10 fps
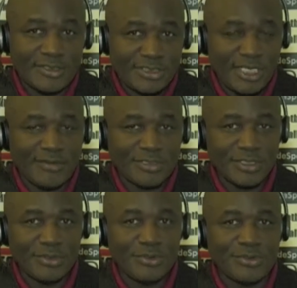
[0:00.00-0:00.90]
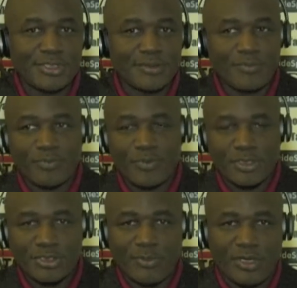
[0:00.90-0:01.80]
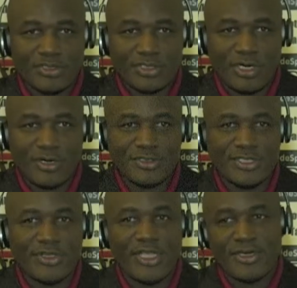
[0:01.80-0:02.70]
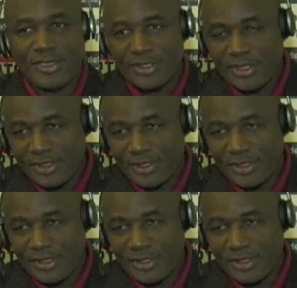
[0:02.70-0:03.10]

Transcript: Chiefs lose Jamal Charles, and then